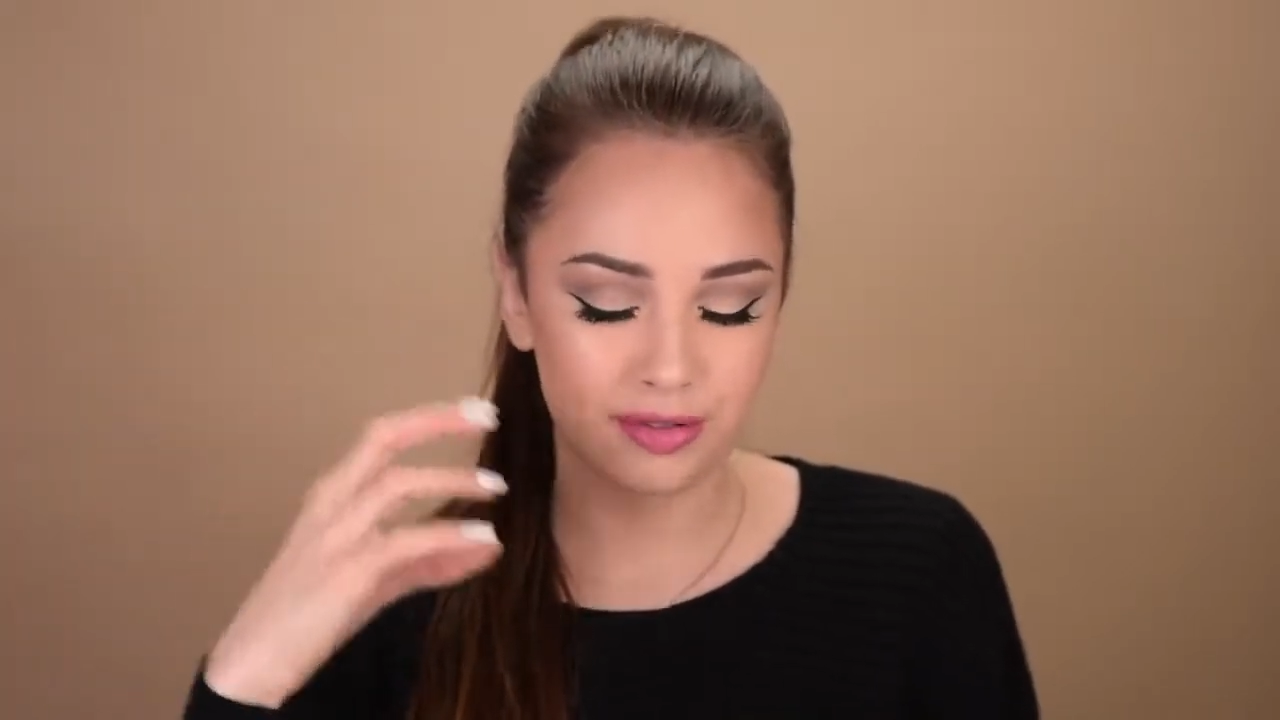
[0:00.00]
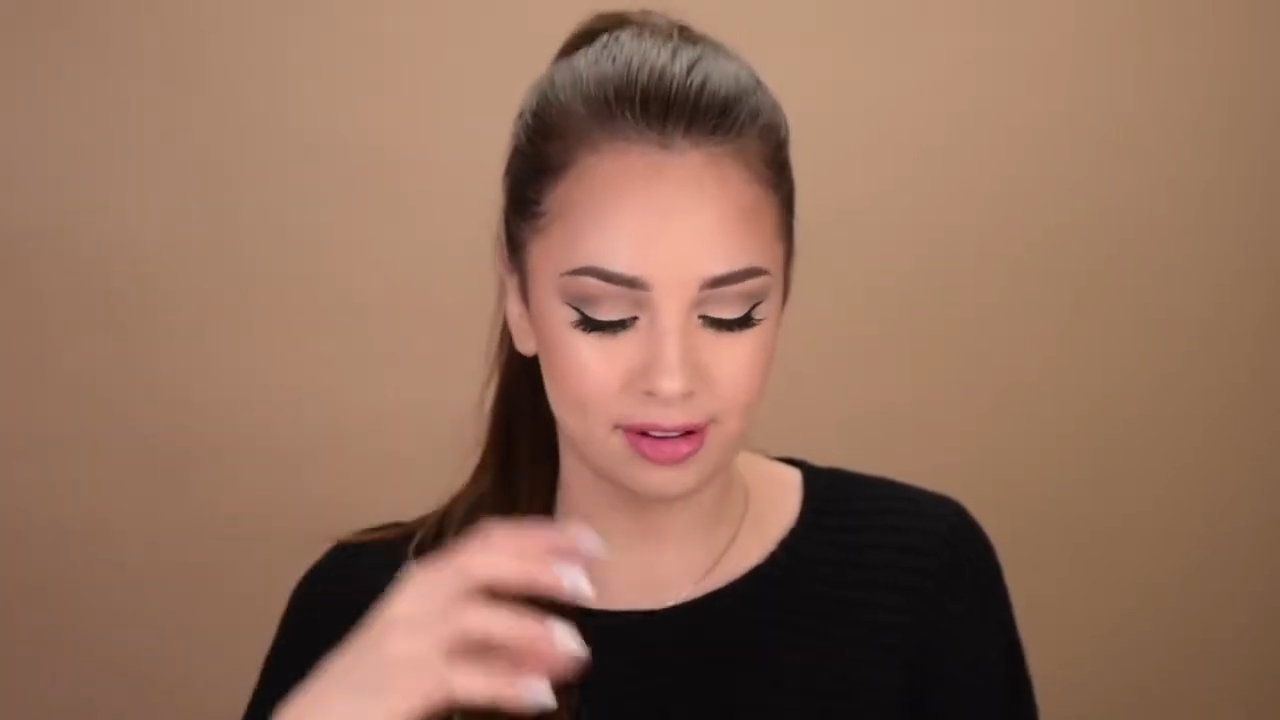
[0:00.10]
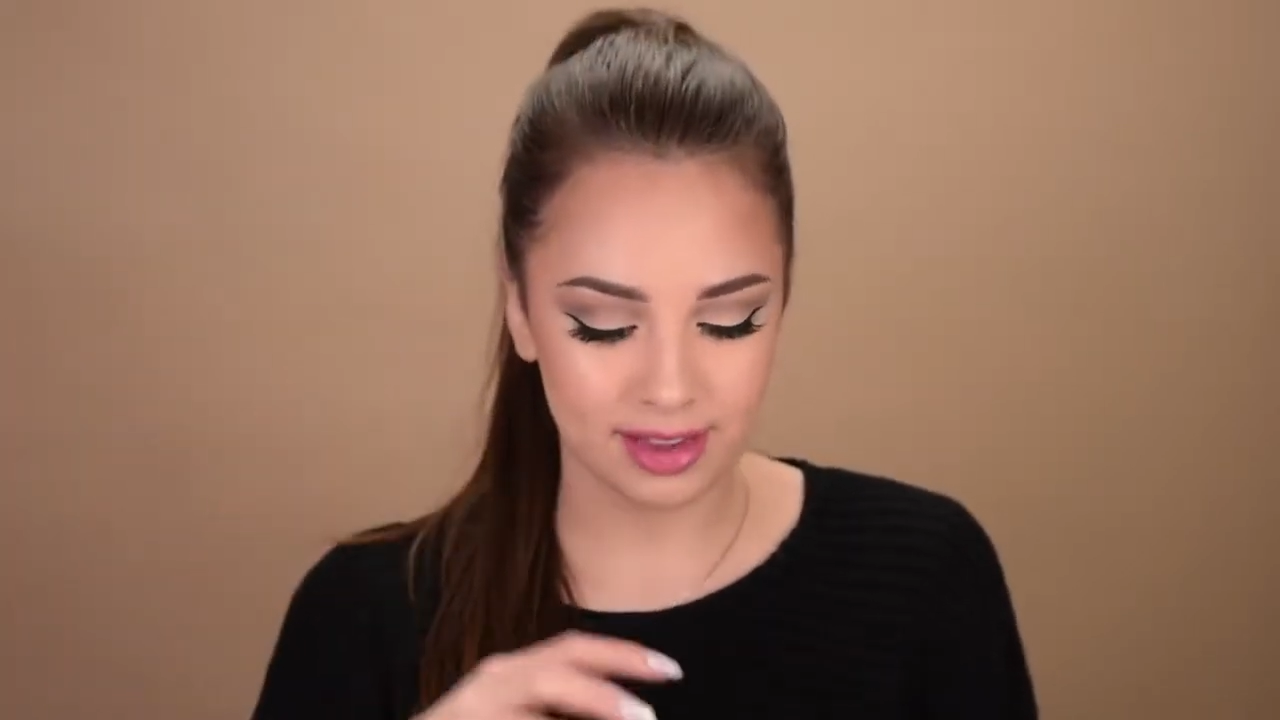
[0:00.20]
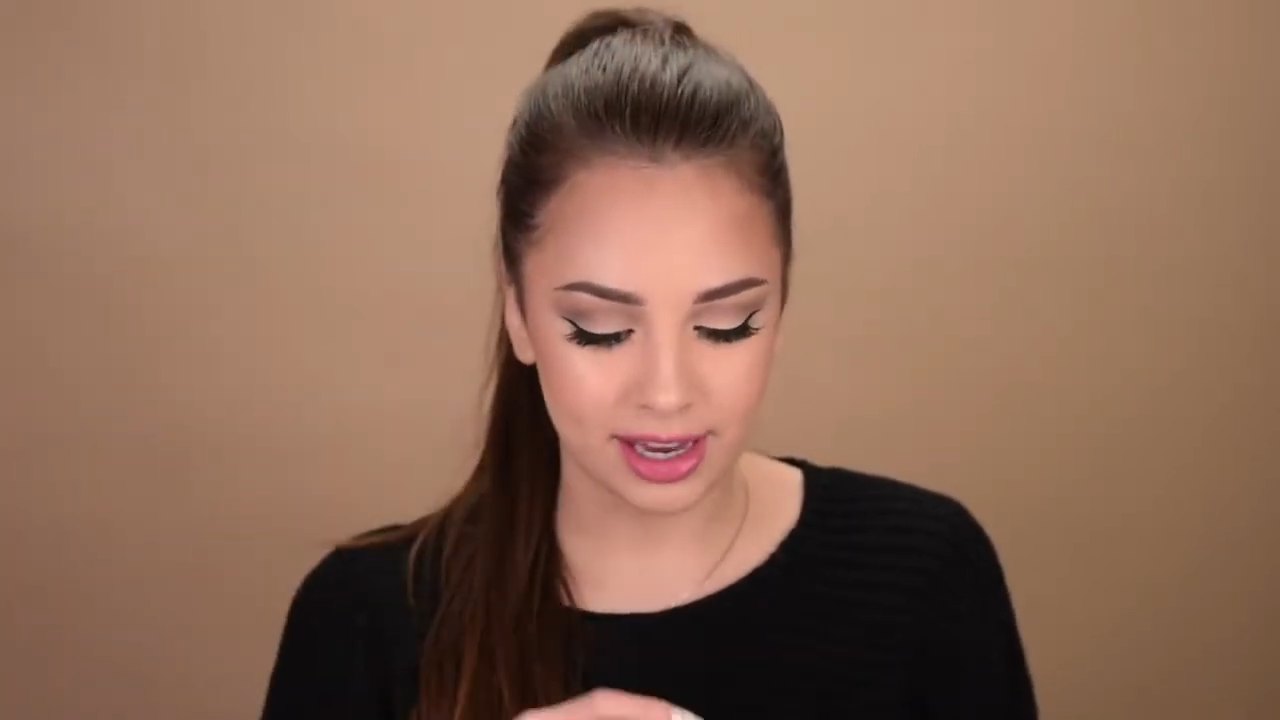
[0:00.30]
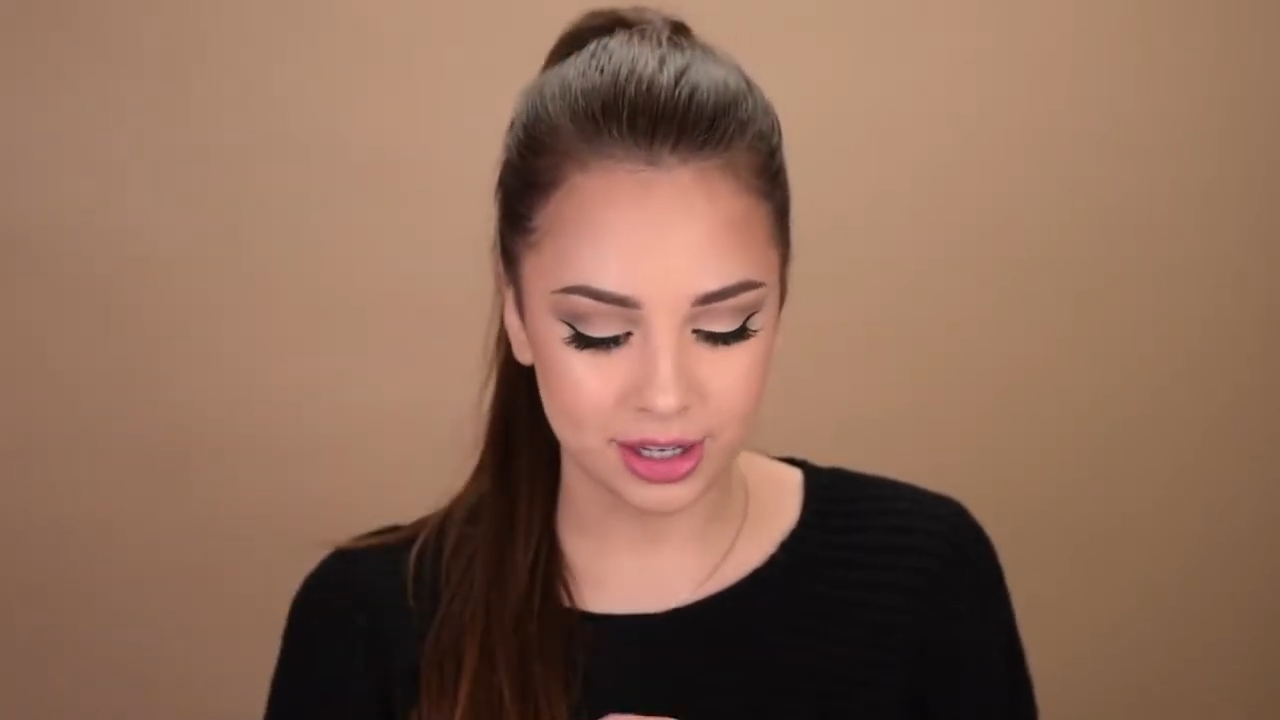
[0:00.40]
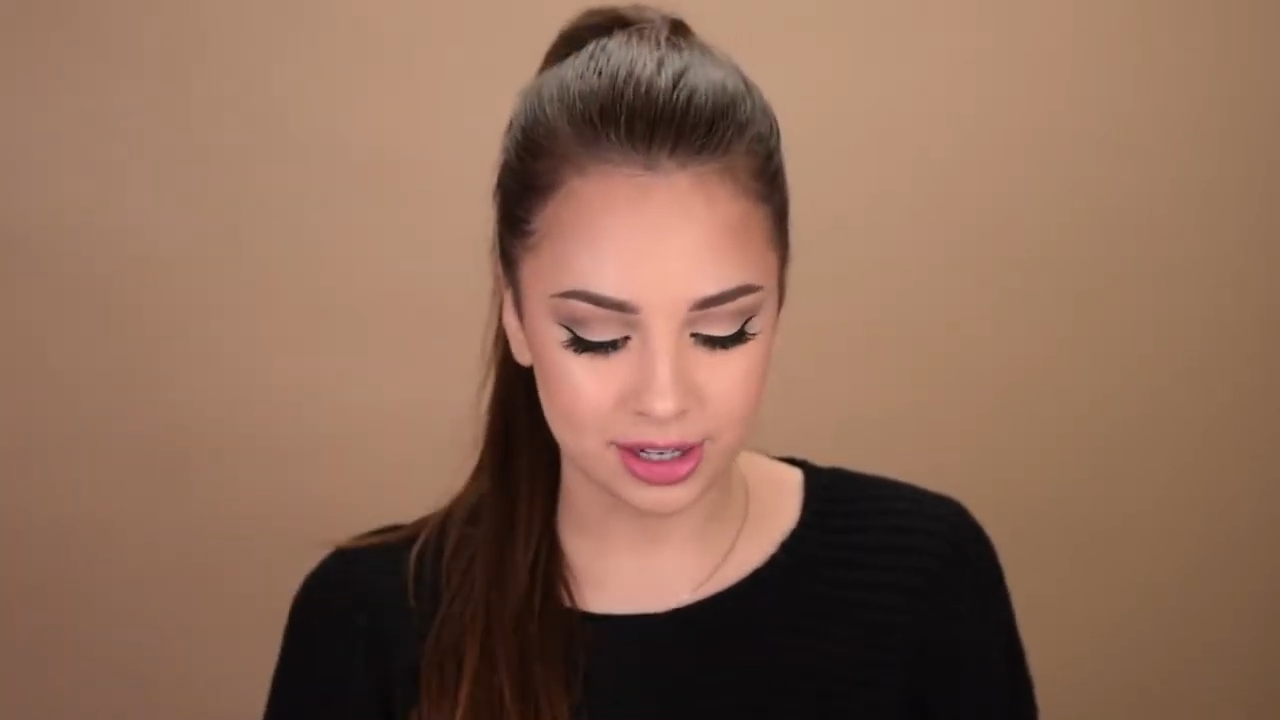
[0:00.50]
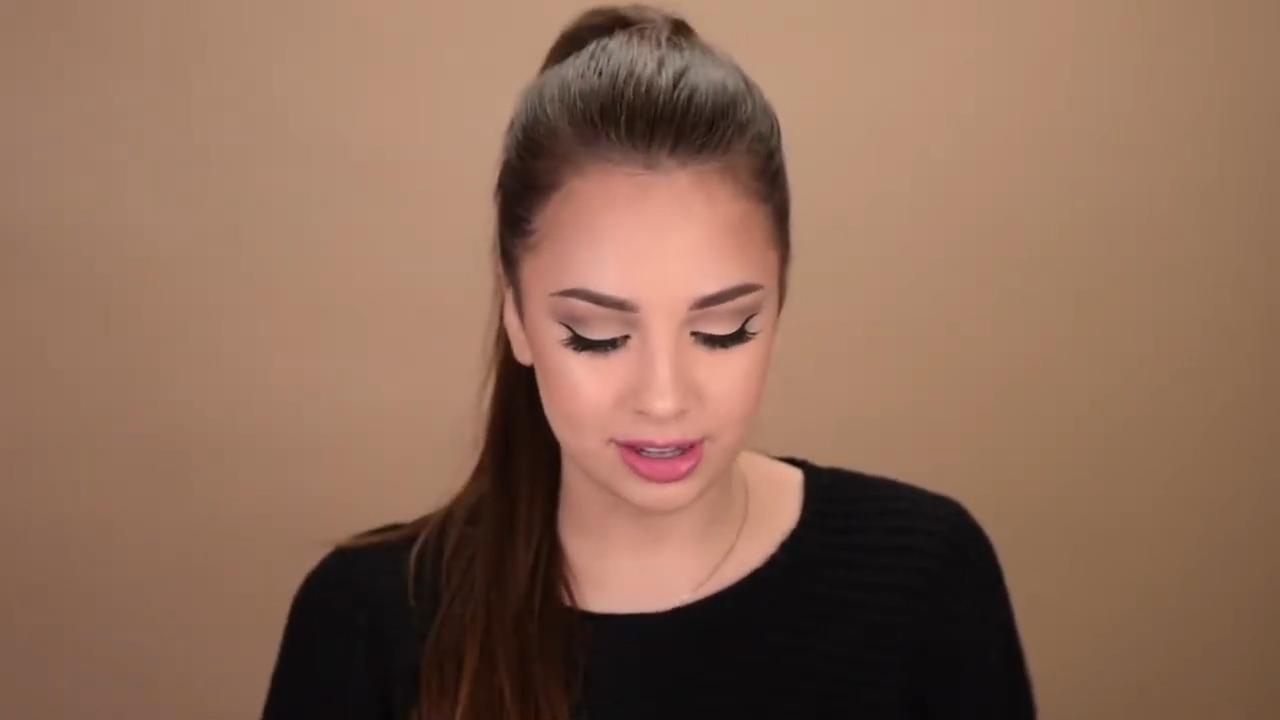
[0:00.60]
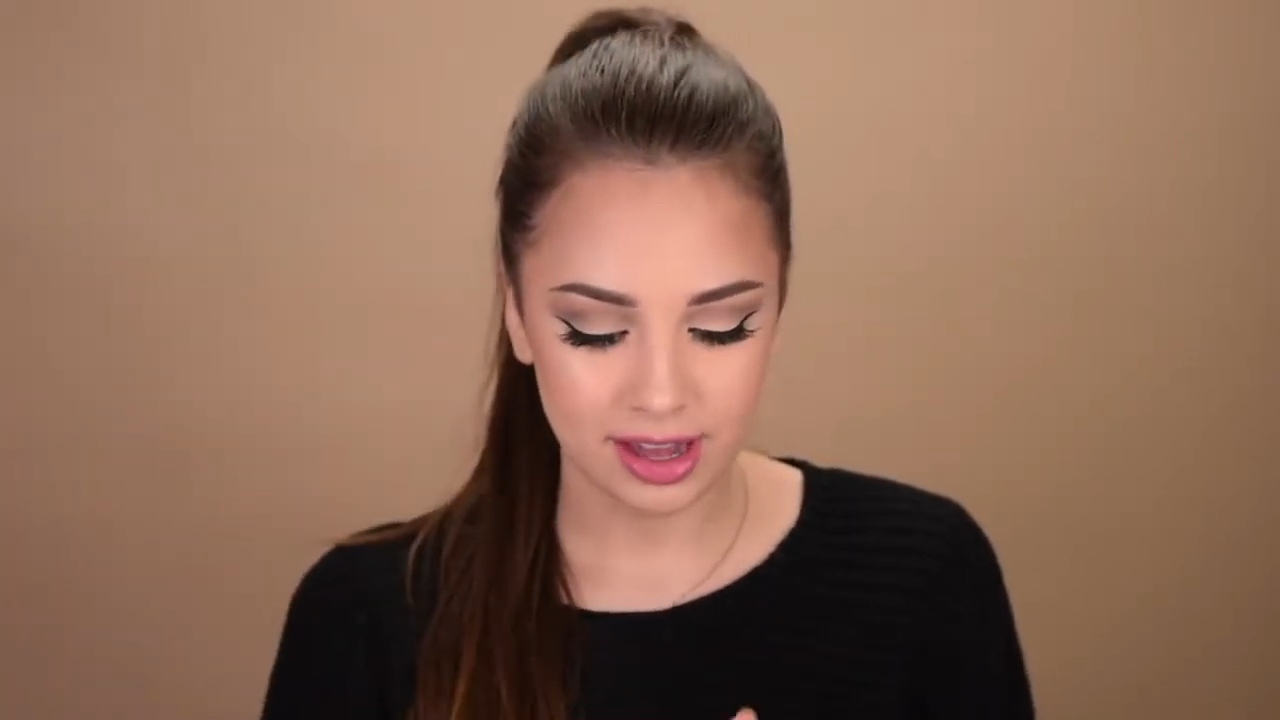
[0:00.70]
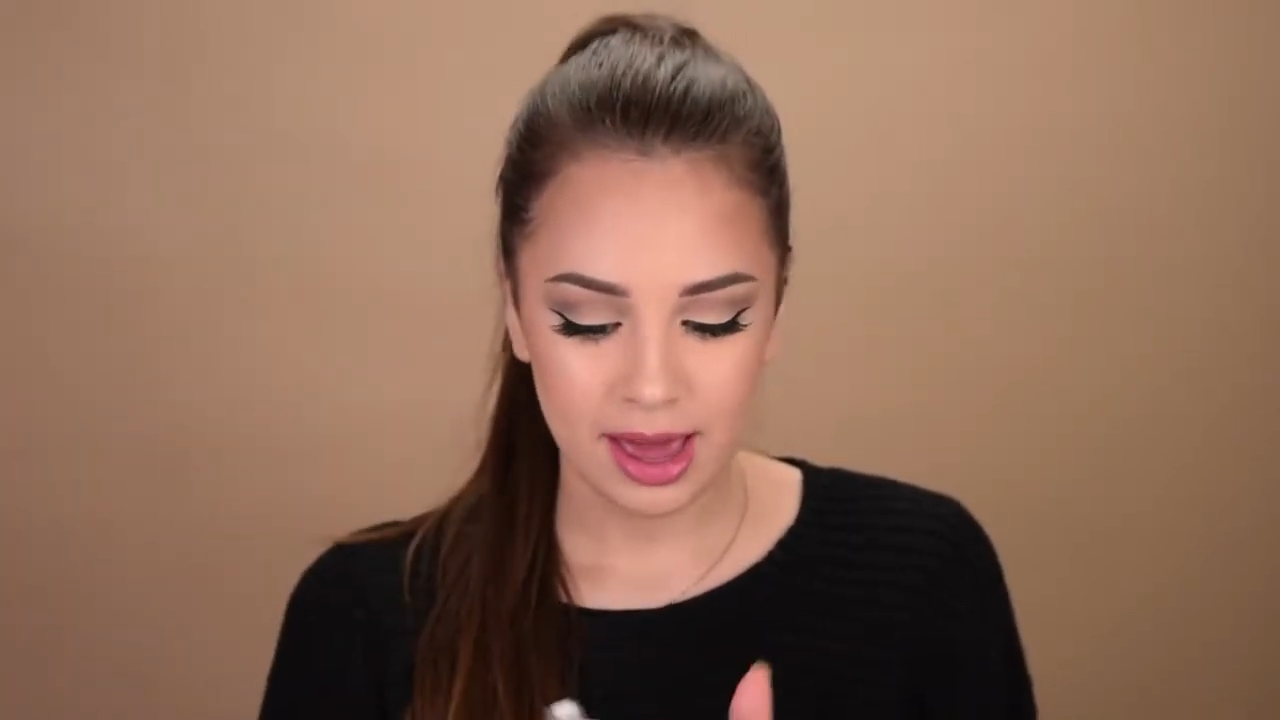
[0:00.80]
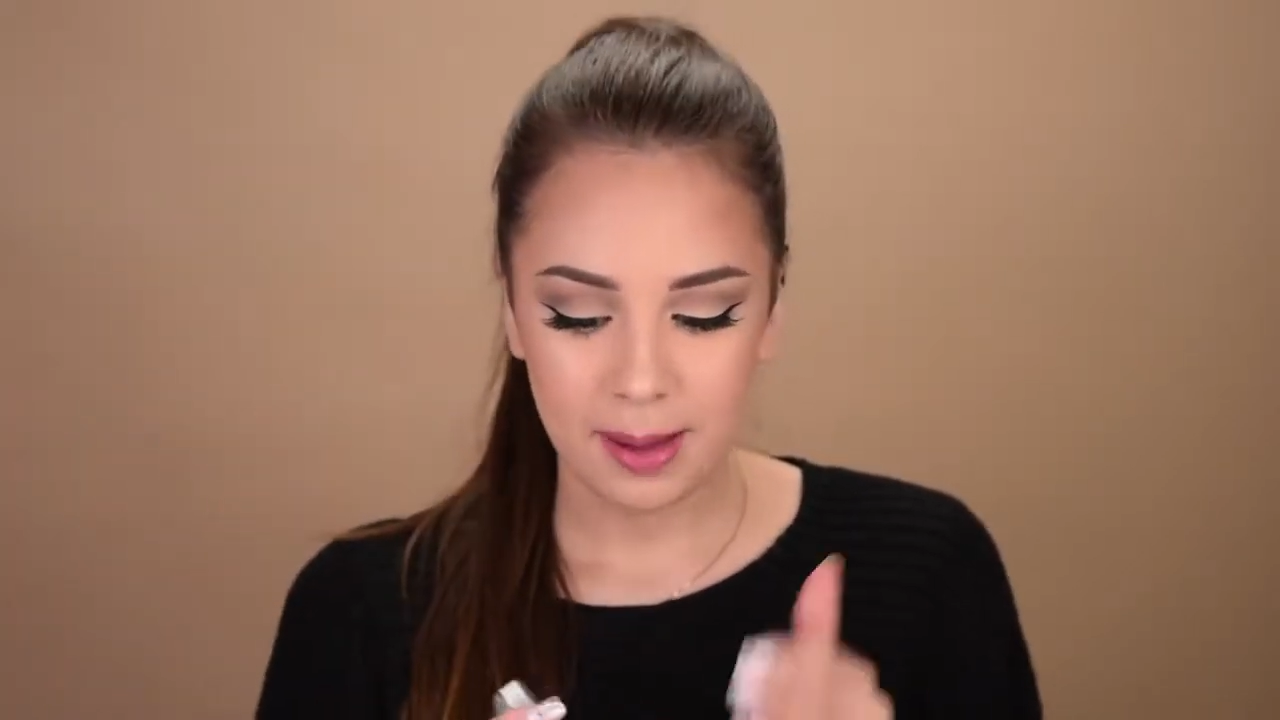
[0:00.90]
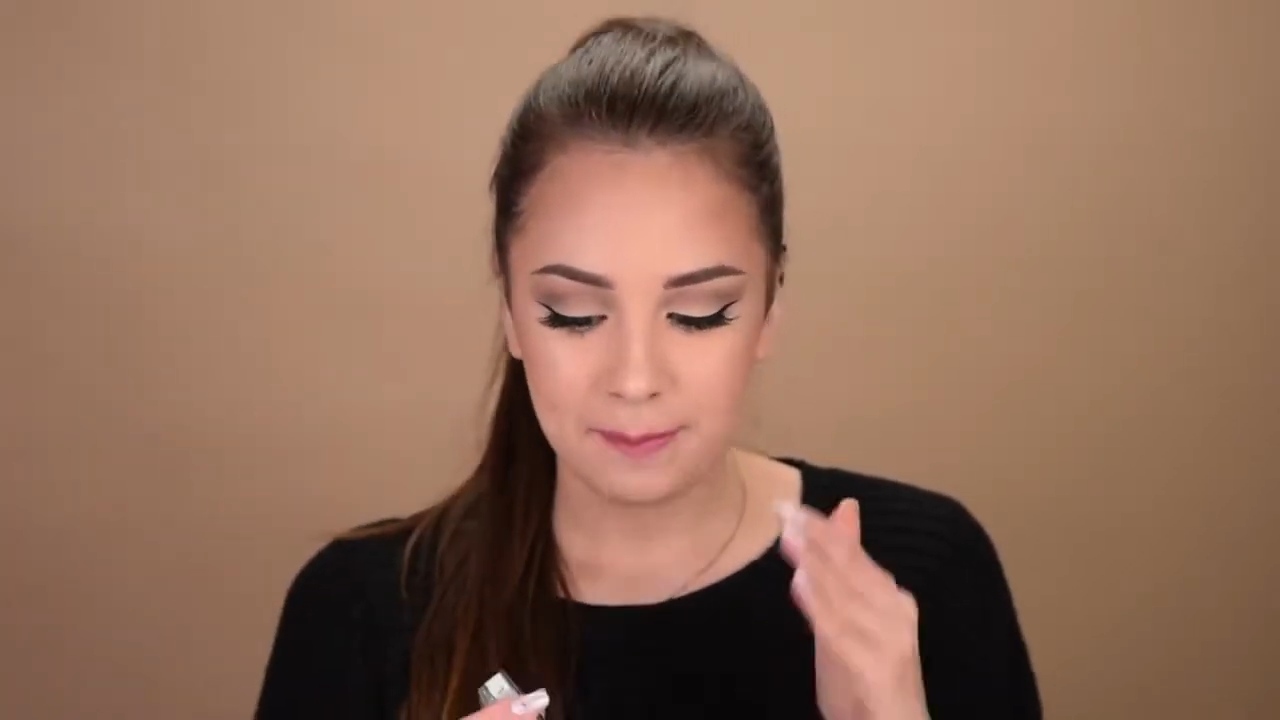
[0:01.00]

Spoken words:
foundation,